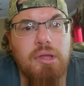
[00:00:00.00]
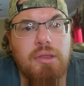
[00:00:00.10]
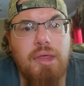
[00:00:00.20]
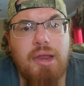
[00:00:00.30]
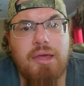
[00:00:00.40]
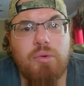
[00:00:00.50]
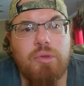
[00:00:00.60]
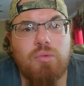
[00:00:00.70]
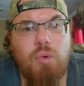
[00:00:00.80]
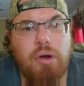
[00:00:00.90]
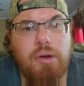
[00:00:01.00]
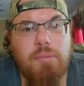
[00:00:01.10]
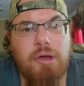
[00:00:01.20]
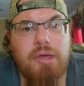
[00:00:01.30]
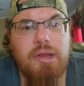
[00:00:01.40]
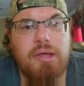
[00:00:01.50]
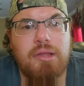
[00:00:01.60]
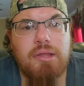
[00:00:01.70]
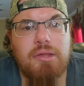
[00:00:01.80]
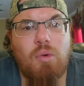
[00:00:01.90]
that he was worried about getting in
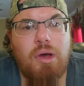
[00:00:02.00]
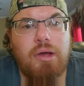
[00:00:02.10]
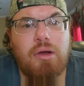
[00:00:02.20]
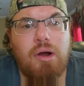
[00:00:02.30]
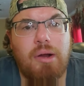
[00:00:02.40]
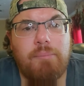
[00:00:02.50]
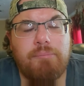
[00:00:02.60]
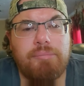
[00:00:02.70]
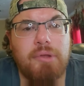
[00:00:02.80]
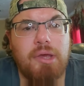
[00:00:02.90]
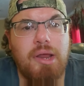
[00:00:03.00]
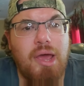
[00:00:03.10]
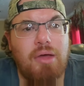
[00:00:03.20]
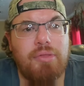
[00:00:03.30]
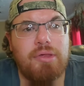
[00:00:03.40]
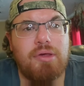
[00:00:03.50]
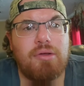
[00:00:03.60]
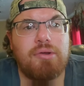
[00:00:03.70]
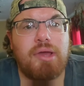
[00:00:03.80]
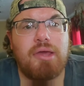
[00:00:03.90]
the squad car. And how this
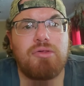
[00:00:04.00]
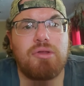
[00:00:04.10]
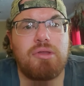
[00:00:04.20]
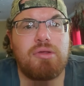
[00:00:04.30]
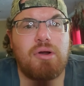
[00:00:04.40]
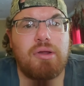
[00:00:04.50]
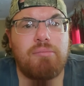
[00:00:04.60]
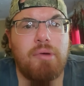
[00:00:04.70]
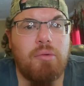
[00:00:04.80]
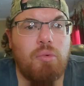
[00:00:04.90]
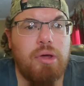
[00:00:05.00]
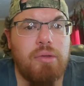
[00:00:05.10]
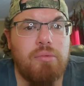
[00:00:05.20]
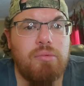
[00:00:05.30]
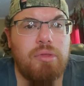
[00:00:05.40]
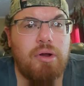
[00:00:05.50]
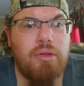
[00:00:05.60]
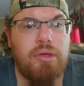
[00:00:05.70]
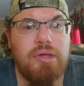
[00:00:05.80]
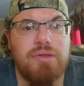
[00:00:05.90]
altercation started by what the
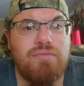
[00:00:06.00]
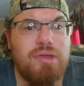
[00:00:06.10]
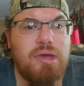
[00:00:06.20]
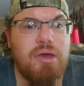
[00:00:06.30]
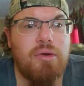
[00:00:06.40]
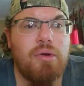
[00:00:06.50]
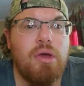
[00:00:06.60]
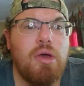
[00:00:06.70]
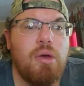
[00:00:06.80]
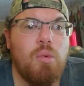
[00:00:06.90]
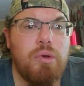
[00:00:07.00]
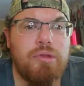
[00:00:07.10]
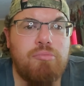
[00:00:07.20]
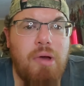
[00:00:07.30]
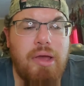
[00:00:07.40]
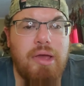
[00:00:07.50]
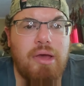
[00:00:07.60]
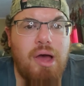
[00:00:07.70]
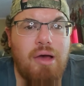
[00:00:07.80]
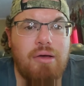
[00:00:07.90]
earliest video was by an
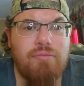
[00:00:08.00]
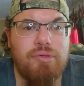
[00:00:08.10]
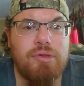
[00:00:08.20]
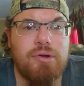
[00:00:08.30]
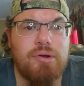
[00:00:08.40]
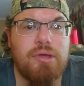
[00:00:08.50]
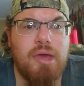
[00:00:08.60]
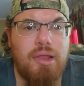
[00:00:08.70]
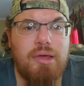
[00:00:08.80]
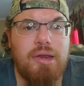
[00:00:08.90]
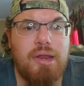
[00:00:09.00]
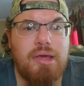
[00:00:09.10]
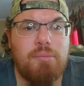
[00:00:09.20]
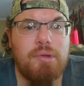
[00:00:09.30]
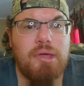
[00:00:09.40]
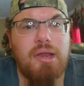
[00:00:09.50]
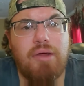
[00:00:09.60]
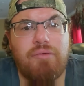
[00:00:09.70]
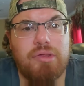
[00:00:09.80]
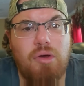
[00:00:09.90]
officer yelling at him to get out
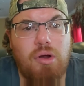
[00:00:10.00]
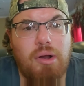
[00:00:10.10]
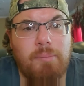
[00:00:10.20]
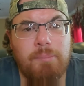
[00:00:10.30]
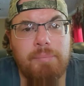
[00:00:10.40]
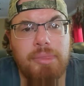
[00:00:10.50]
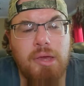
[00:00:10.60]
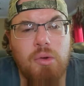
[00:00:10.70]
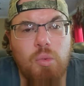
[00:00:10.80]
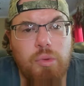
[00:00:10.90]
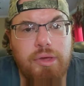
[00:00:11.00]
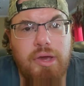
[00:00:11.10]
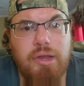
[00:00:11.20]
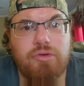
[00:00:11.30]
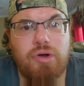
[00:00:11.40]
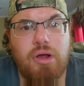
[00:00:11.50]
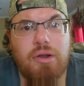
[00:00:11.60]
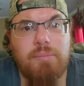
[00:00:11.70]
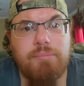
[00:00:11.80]
of his car with a gun drawn.